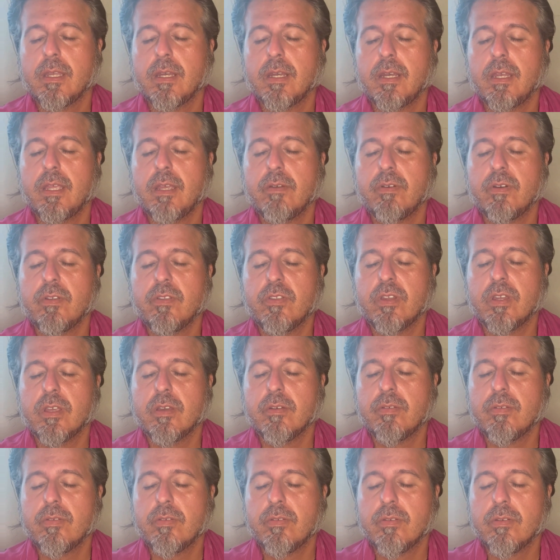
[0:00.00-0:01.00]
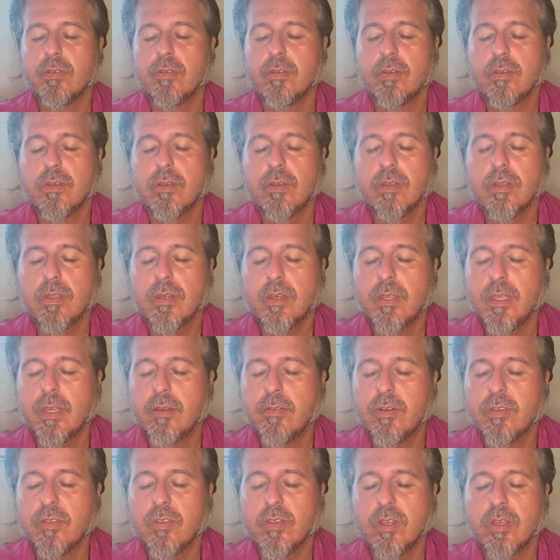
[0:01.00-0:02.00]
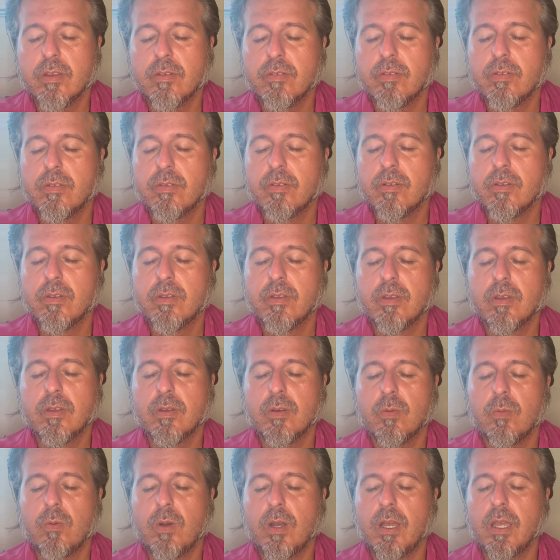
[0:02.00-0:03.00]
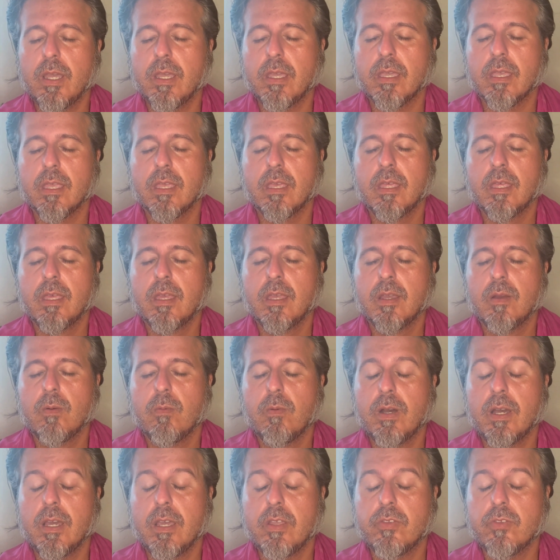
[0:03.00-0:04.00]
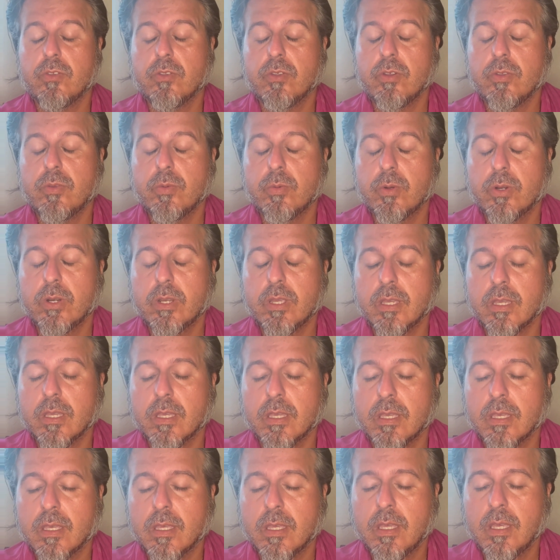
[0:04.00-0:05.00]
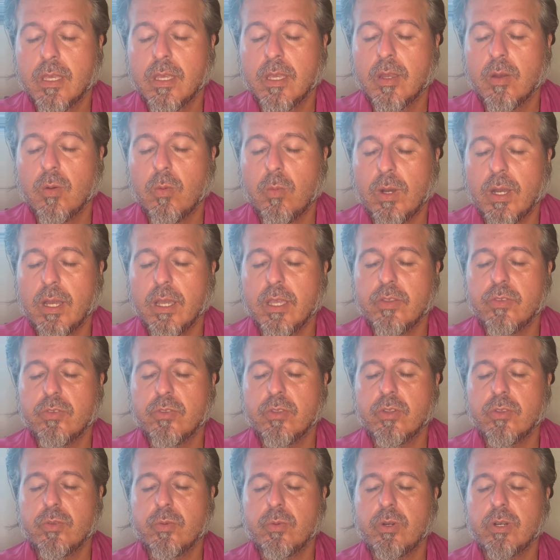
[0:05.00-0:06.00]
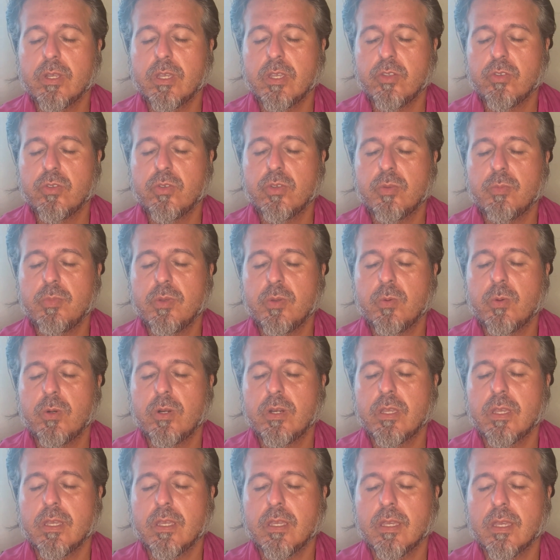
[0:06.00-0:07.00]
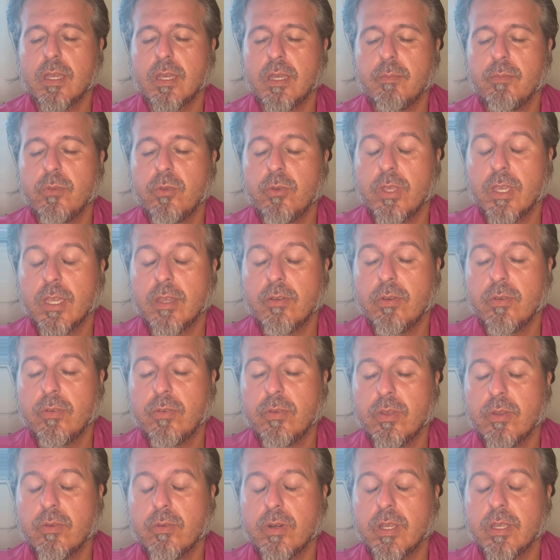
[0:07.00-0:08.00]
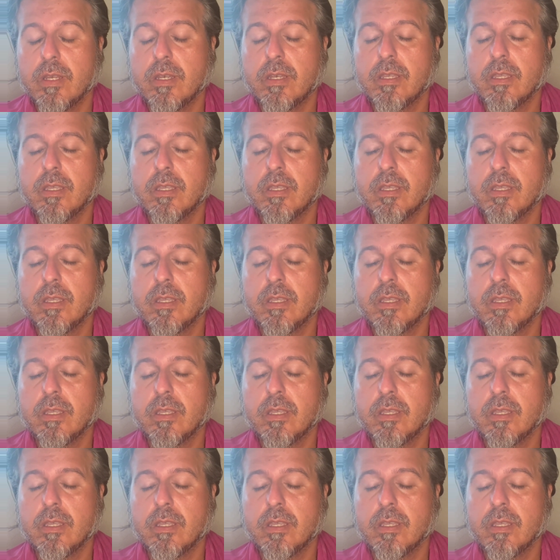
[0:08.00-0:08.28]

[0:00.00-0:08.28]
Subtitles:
Never is enough. Never is enough. Why? Why it's not working? Why it's not working should be working. I'm doing everything right.